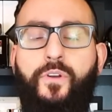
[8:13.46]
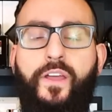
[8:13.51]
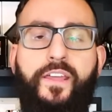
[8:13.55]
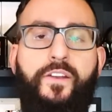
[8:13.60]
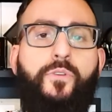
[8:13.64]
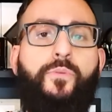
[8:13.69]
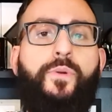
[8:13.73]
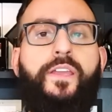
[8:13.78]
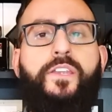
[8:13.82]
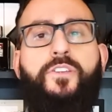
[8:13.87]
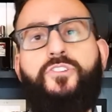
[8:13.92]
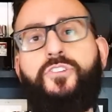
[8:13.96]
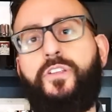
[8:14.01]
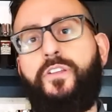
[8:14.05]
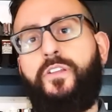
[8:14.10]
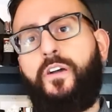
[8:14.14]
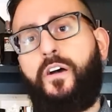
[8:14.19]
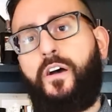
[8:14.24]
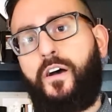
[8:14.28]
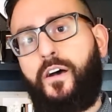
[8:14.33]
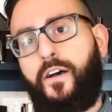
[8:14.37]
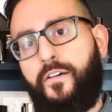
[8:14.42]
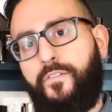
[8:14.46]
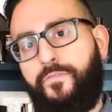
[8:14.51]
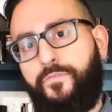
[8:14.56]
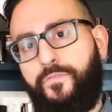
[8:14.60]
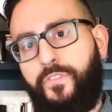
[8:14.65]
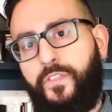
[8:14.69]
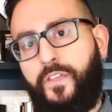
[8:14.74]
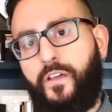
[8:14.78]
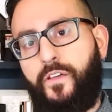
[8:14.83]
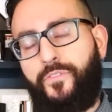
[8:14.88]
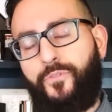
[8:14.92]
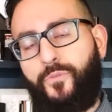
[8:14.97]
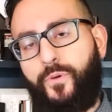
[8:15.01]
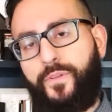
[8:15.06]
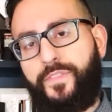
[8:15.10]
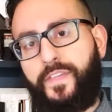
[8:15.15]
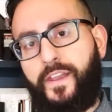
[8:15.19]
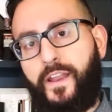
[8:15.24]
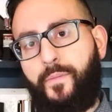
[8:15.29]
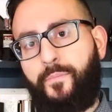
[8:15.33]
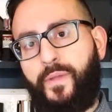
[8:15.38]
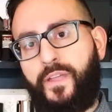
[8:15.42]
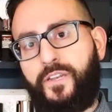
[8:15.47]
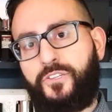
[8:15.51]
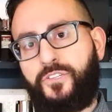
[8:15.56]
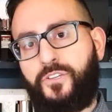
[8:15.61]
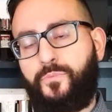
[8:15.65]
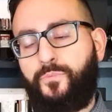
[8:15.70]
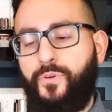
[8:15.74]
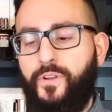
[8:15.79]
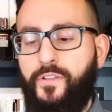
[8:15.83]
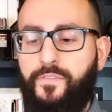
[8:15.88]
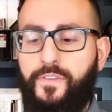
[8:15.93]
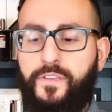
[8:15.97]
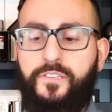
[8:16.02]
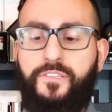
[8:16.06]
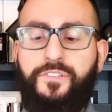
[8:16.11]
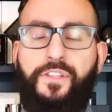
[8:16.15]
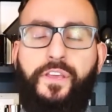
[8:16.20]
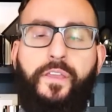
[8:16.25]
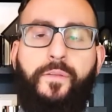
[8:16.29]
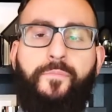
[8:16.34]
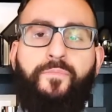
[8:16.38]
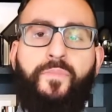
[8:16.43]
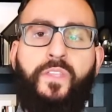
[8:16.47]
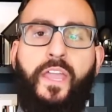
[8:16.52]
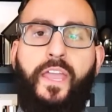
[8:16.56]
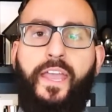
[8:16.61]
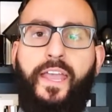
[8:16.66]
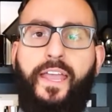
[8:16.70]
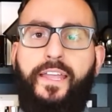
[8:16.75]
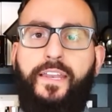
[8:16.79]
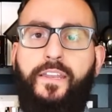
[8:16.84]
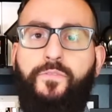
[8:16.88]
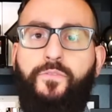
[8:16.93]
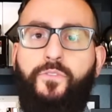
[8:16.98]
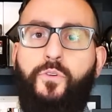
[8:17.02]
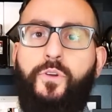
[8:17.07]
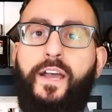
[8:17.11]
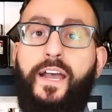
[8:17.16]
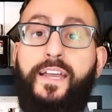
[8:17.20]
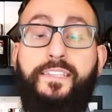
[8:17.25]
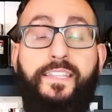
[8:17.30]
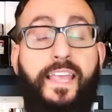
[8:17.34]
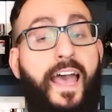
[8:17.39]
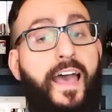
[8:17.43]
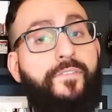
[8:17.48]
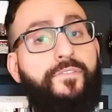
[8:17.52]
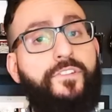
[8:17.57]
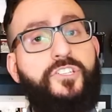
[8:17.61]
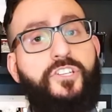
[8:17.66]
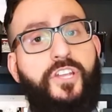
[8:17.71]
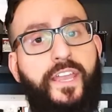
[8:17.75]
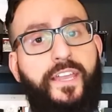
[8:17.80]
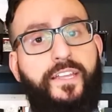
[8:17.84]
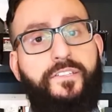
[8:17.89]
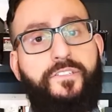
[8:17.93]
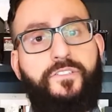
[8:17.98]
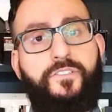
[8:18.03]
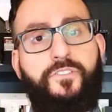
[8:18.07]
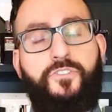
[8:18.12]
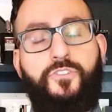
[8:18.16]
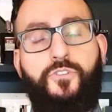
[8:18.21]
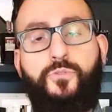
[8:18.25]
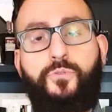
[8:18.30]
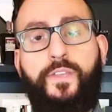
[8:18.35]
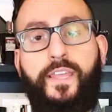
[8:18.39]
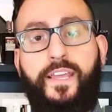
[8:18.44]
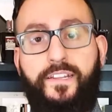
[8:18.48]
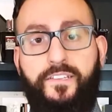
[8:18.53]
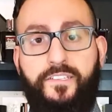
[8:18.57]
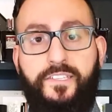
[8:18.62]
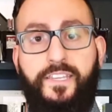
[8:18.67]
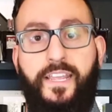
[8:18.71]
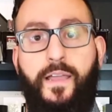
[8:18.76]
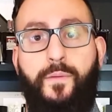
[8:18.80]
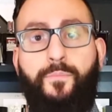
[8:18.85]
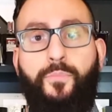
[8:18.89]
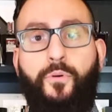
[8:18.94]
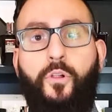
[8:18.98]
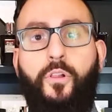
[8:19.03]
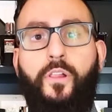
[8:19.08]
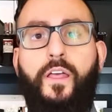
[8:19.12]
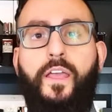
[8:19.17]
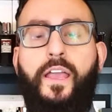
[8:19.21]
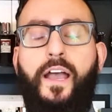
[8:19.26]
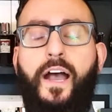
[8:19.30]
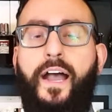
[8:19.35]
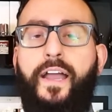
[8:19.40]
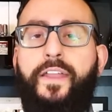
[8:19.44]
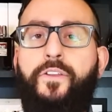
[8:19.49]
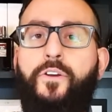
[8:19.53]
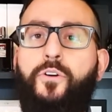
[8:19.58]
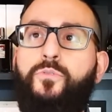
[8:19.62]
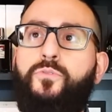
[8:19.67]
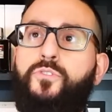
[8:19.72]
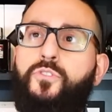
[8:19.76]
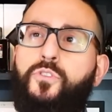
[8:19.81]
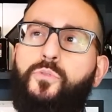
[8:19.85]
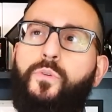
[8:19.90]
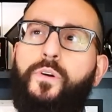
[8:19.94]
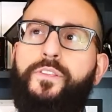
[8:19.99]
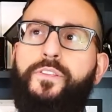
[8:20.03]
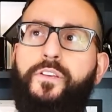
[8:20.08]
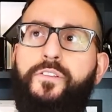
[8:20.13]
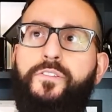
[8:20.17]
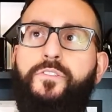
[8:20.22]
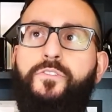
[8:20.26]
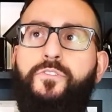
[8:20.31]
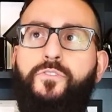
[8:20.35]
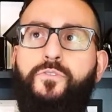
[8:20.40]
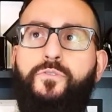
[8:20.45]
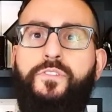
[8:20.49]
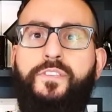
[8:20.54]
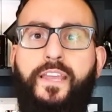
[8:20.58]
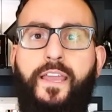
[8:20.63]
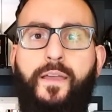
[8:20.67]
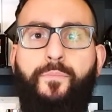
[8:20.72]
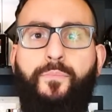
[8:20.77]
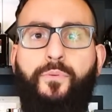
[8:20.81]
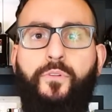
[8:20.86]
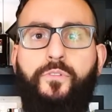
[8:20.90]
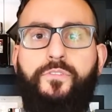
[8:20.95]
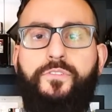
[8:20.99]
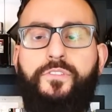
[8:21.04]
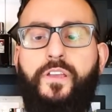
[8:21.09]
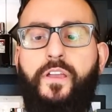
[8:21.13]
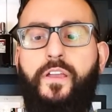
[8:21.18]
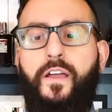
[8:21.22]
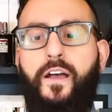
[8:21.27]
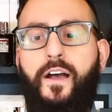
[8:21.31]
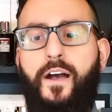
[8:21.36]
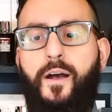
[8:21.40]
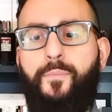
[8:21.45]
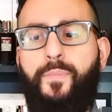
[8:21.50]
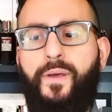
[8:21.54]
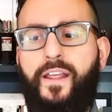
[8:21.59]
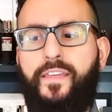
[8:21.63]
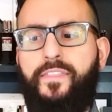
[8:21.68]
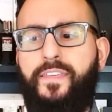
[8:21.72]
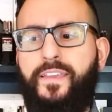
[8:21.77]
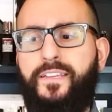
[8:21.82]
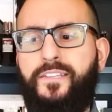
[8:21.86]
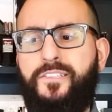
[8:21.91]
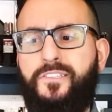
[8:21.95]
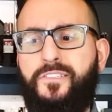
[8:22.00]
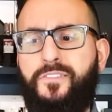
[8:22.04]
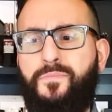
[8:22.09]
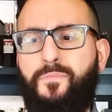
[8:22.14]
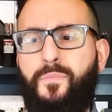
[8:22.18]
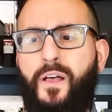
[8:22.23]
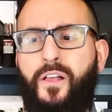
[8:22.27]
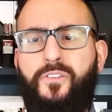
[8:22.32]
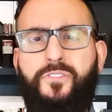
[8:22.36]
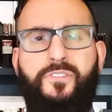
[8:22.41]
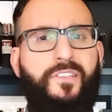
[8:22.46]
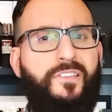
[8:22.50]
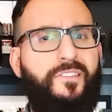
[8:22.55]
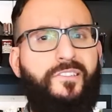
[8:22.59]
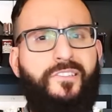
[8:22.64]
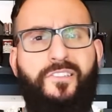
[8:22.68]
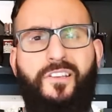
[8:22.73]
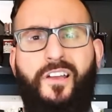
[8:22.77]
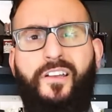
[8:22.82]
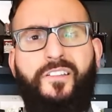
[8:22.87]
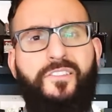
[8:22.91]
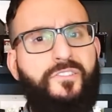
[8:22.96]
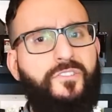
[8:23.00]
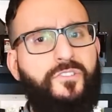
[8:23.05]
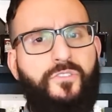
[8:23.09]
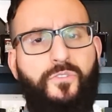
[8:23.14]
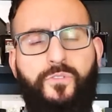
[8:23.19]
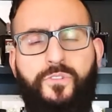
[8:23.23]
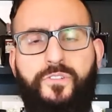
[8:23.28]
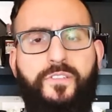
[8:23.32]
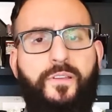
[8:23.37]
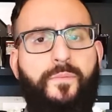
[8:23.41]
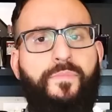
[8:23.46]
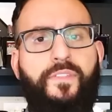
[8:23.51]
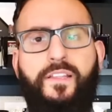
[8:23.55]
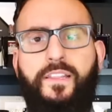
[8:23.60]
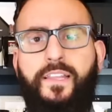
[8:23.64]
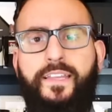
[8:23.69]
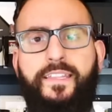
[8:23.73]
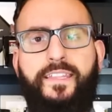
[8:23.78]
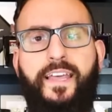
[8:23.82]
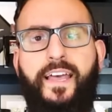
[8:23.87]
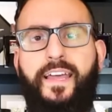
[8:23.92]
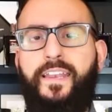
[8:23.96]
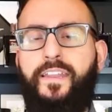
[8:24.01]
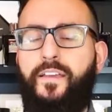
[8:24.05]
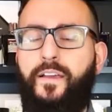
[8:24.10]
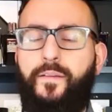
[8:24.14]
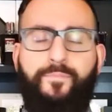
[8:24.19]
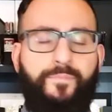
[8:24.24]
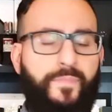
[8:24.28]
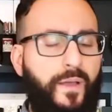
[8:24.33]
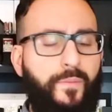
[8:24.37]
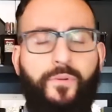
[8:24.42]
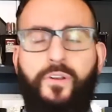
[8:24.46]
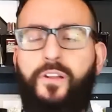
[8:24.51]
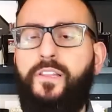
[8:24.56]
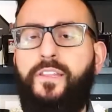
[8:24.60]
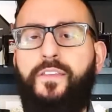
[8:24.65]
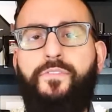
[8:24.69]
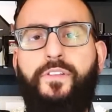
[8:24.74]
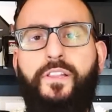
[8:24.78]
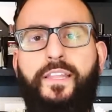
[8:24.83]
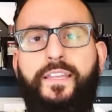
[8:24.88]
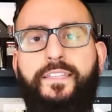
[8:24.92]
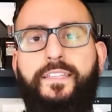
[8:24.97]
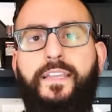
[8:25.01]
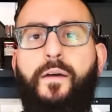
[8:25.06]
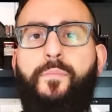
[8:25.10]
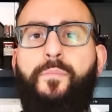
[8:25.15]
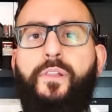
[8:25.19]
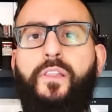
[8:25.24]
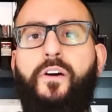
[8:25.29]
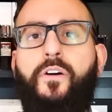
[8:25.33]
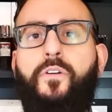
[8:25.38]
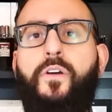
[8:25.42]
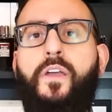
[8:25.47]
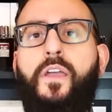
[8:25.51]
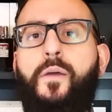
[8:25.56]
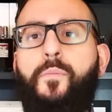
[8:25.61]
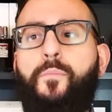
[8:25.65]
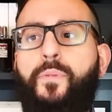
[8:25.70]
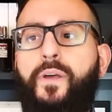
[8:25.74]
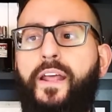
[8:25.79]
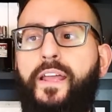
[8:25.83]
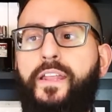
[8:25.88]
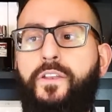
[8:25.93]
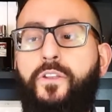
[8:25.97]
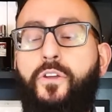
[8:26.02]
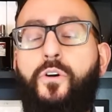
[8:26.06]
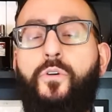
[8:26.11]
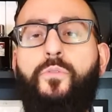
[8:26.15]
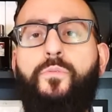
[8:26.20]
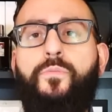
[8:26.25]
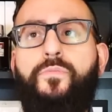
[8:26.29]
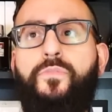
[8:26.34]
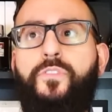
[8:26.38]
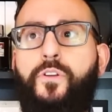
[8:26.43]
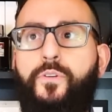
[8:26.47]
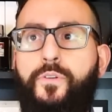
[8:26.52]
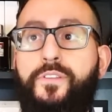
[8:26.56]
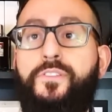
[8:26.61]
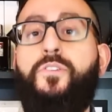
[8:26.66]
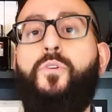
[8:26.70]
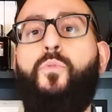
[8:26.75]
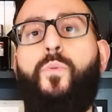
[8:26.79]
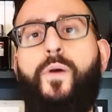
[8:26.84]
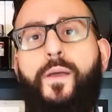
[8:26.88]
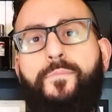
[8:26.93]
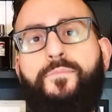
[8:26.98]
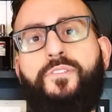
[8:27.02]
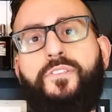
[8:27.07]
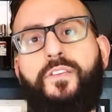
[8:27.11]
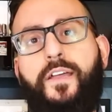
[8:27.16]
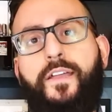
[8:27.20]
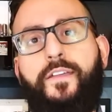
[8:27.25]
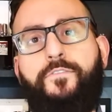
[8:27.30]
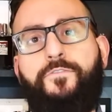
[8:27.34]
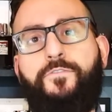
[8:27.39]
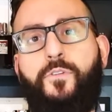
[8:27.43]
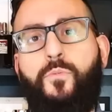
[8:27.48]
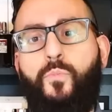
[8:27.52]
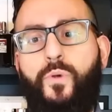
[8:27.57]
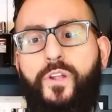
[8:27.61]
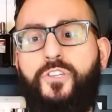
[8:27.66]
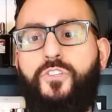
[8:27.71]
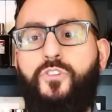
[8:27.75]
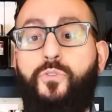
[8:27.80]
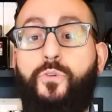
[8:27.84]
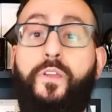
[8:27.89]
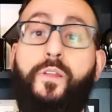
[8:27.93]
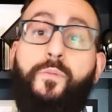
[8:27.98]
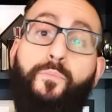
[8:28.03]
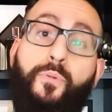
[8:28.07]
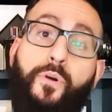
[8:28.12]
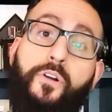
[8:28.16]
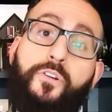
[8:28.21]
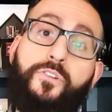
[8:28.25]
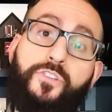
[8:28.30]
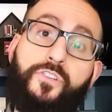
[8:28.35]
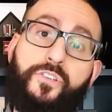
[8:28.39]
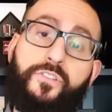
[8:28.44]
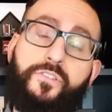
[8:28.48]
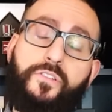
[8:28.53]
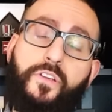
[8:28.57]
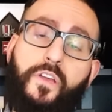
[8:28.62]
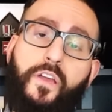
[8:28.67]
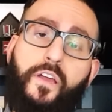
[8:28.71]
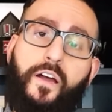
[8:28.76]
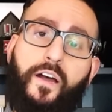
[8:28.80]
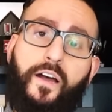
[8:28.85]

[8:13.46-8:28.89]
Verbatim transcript: iteration of the other one that I mentioned previously. And if you guys have a chance to get a sample, I know Dua doesn't do samples, but I think it Smells and Suds or something like that. I'm going to leave a link down below, but I know there is a website from which you can purchase